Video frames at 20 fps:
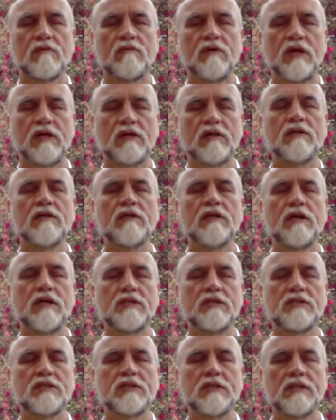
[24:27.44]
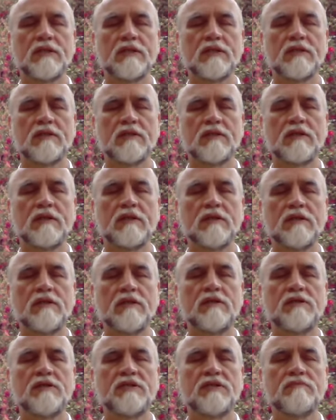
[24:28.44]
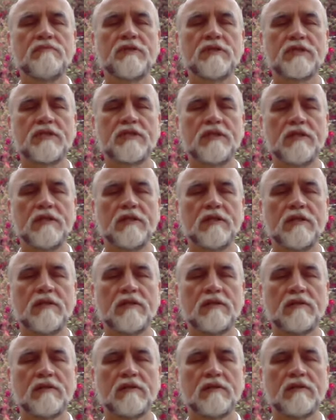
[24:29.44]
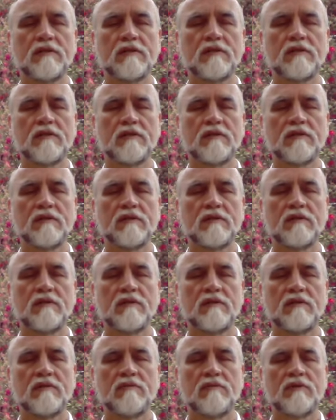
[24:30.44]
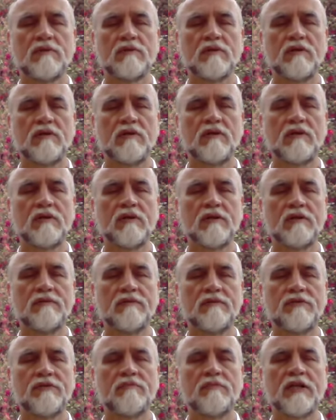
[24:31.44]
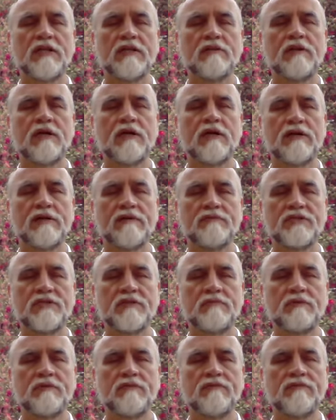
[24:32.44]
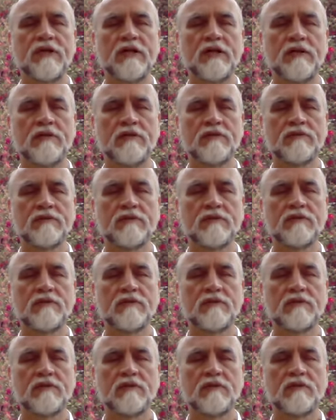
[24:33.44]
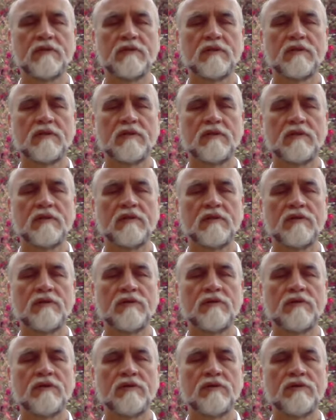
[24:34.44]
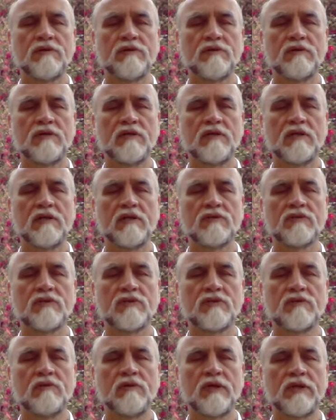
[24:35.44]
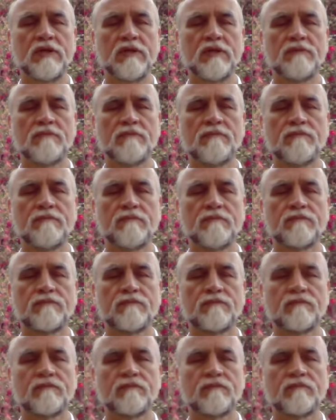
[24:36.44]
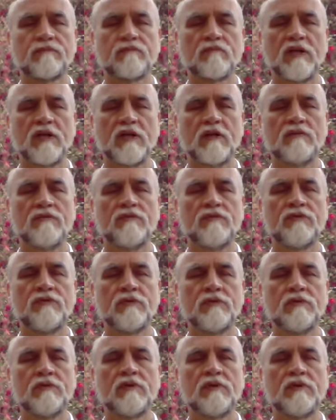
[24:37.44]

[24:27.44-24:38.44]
recognizing our intimacy with all of the many lives to be found in earth and soil and food.